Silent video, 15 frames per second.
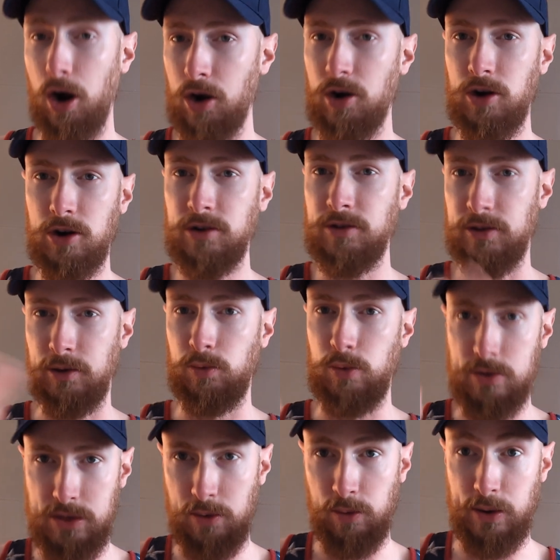heard the
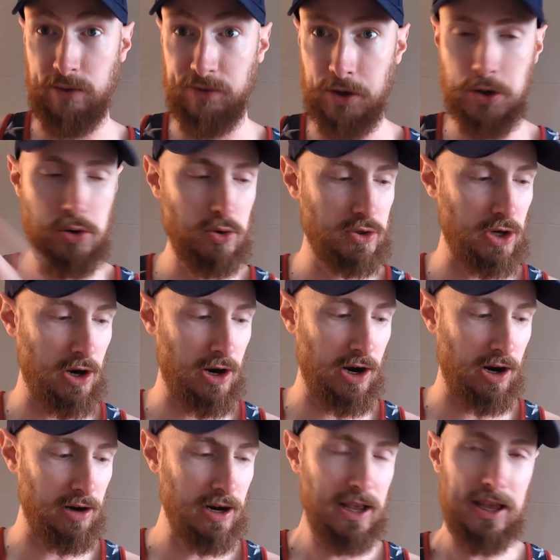reviews
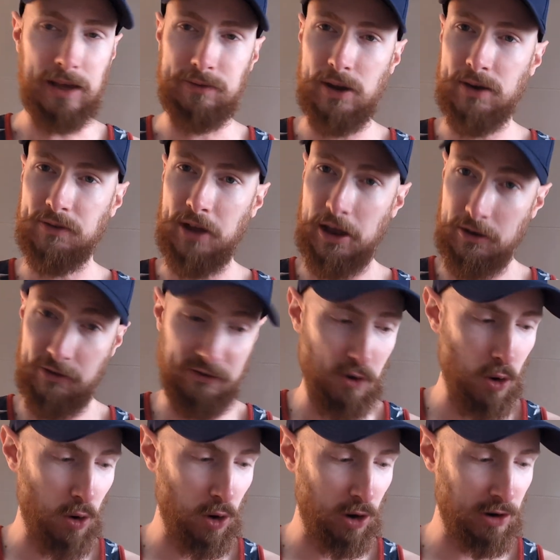are if you have like
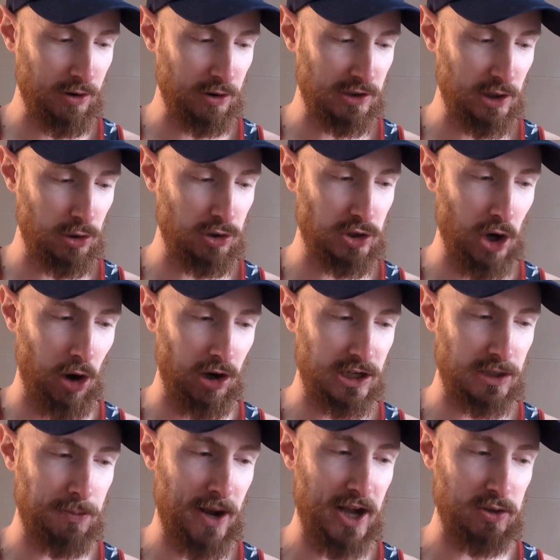4, there's little
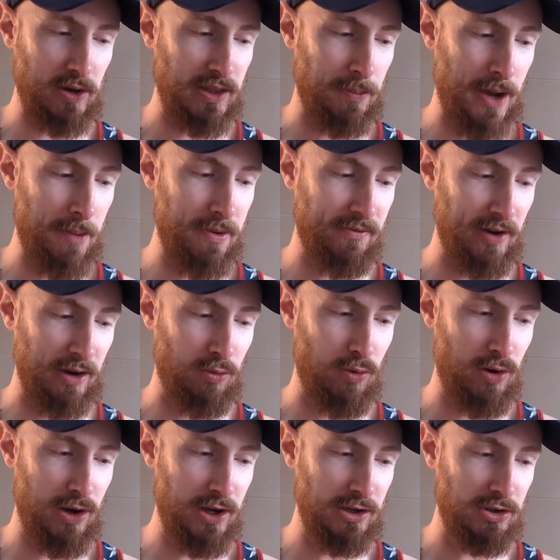dark spots right at the bottom. You have like
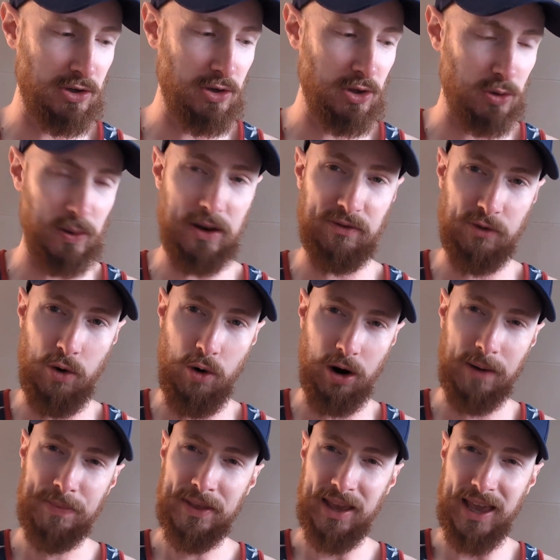1, 2, 3,
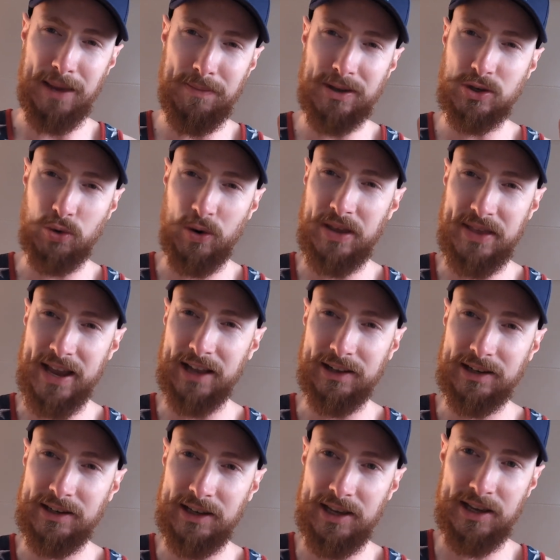4 in between the
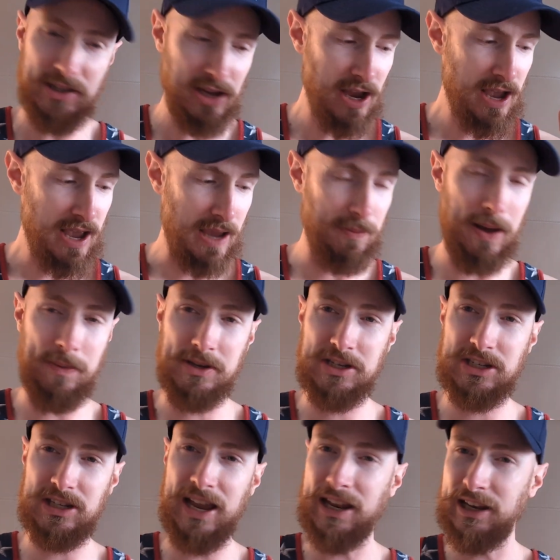LEDs. It might be
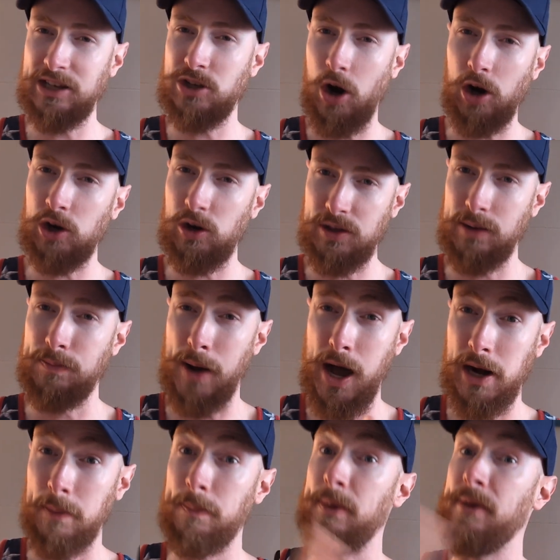slightly darker at the
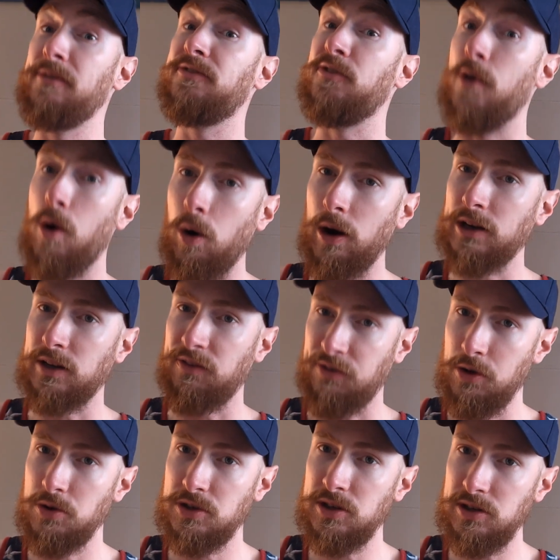bottom before it
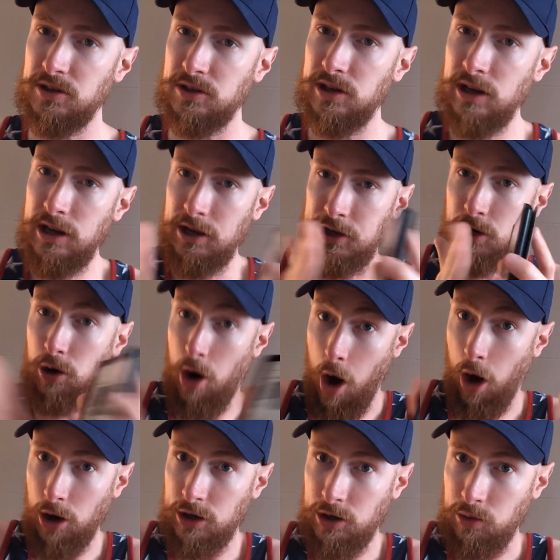diffuses your
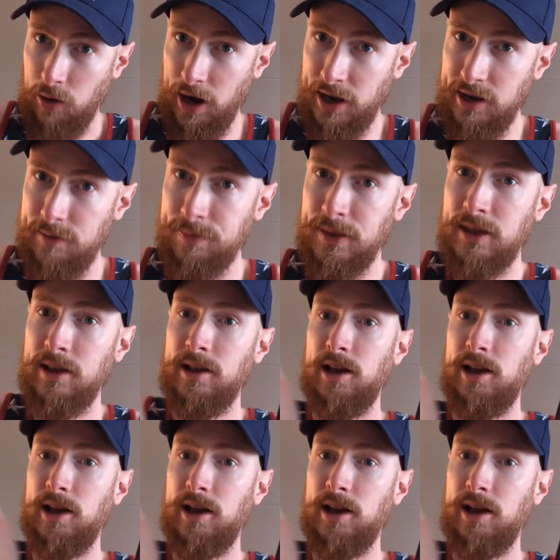arc, right?